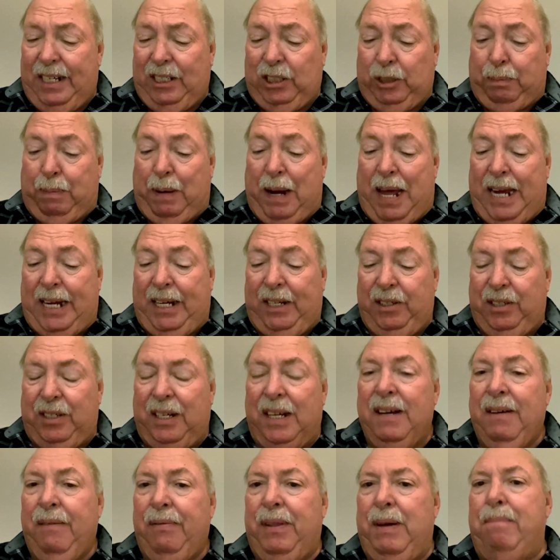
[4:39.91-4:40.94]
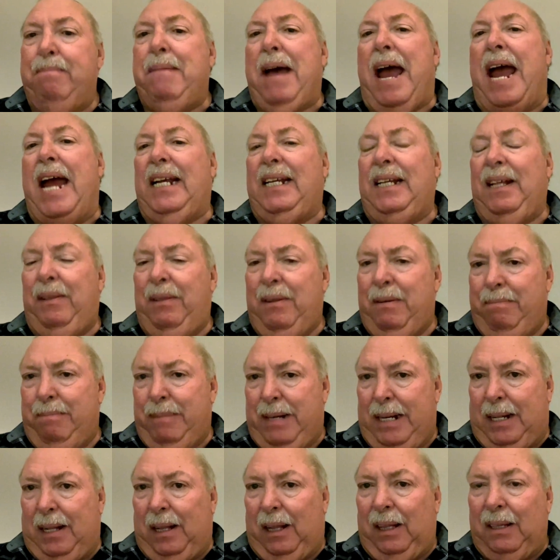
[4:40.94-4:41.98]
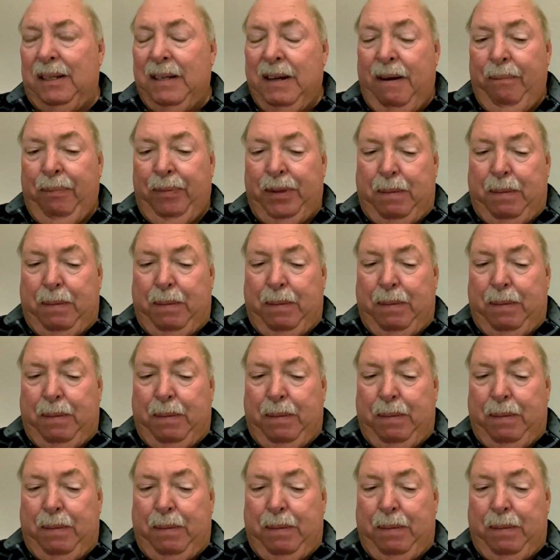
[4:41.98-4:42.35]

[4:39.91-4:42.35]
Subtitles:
explained, the man in the middle.